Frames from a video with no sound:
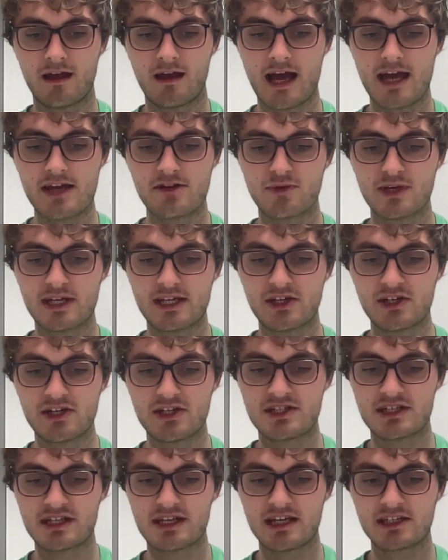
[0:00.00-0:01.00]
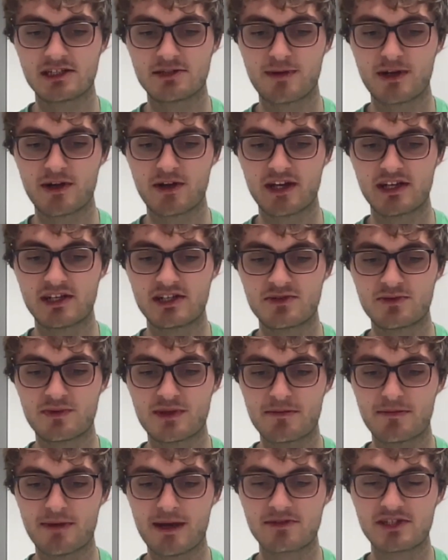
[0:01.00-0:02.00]
I had a really good experience
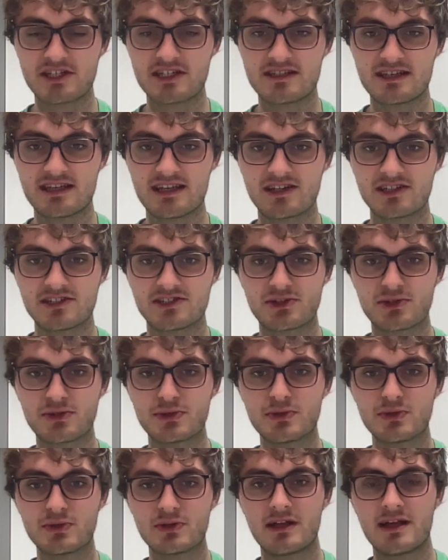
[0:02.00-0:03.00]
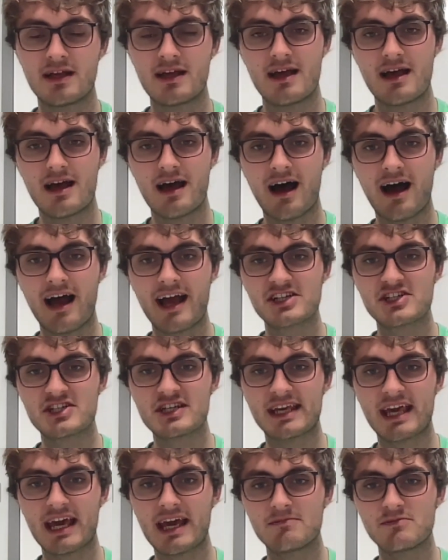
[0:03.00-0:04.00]
with the BEPSII Sea Ice School. I
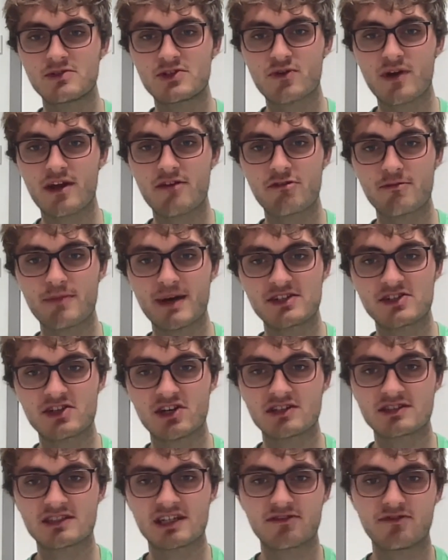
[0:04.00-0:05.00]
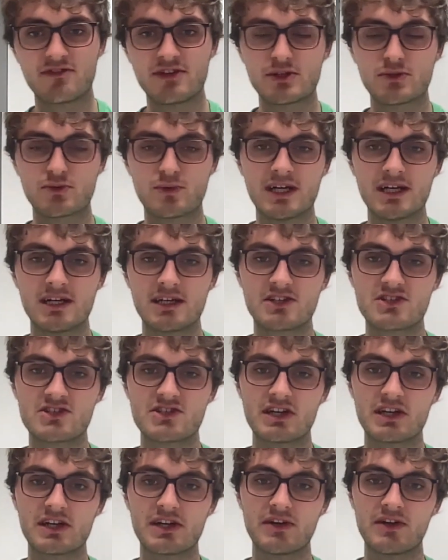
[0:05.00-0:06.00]
actually came straight from Antarctic fieldwork,
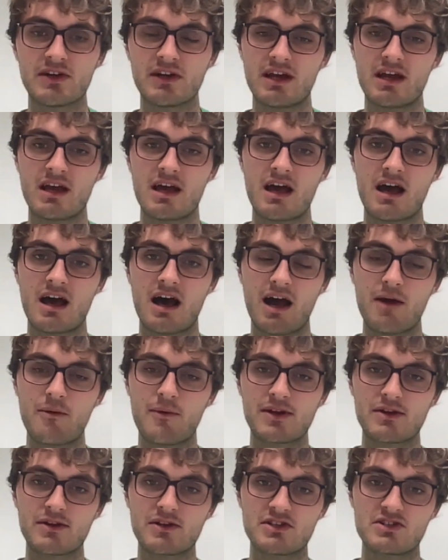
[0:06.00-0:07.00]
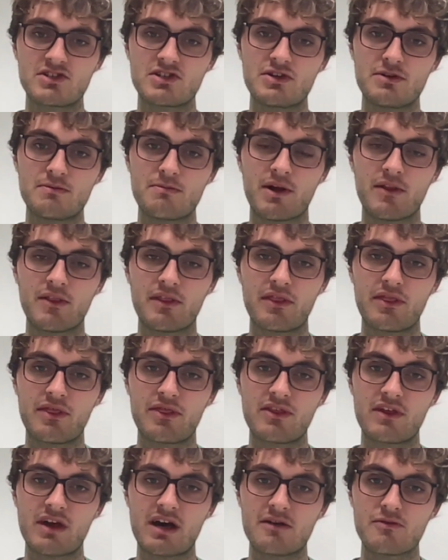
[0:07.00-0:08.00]
so I went on a 2-month
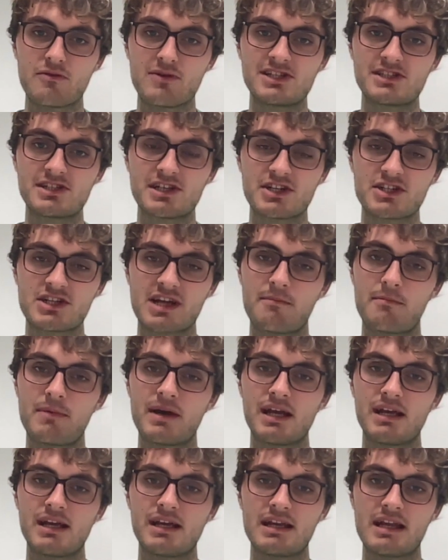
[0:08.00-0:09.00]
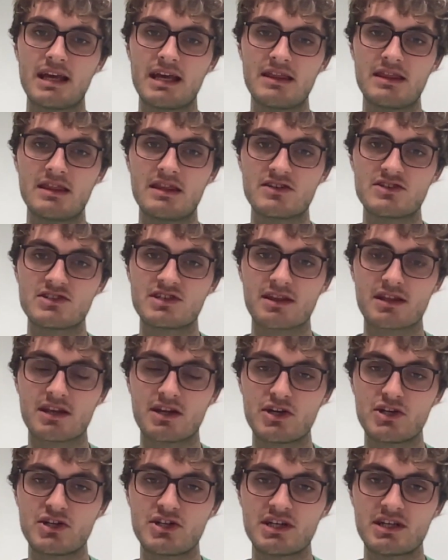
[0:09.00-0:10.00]
research campaign in the Southern
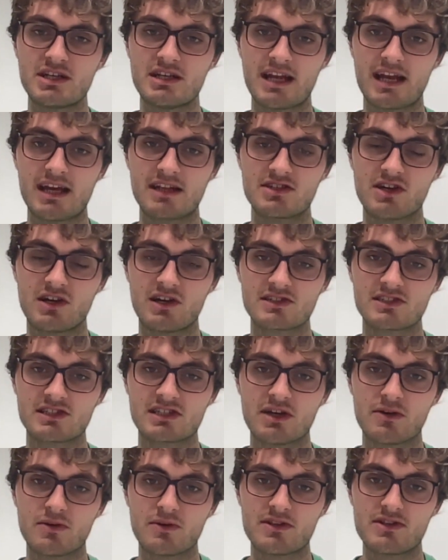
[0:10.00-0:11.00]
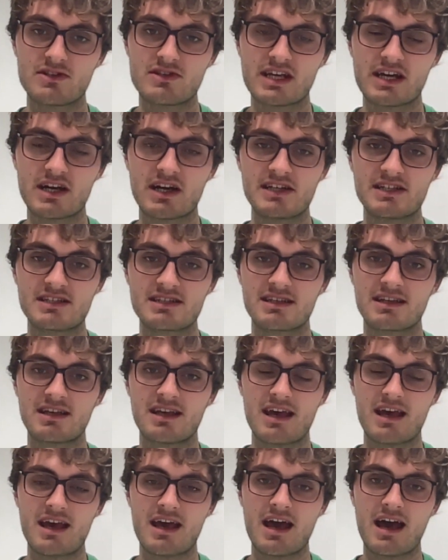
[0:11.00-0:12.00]
Ocean in Antarctica on the sea ice,
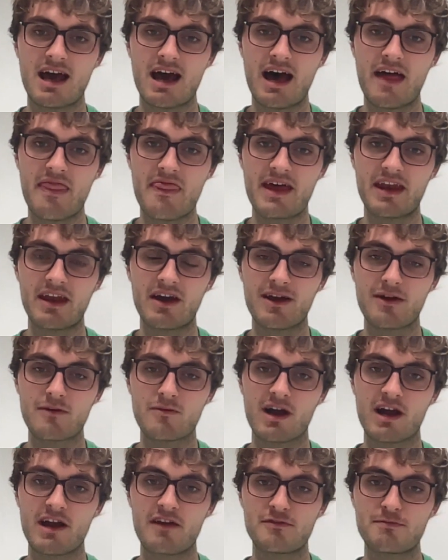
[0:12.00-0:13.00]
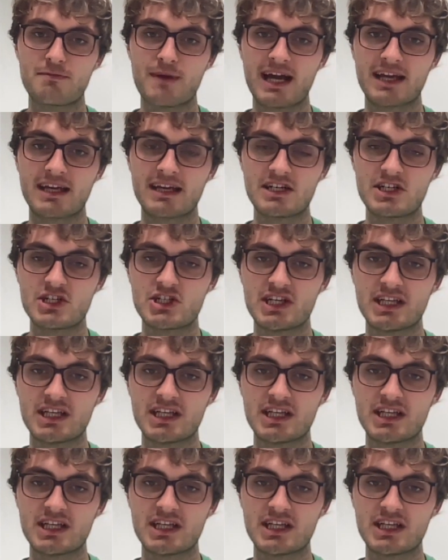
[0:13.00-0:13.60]
and then I arrived back in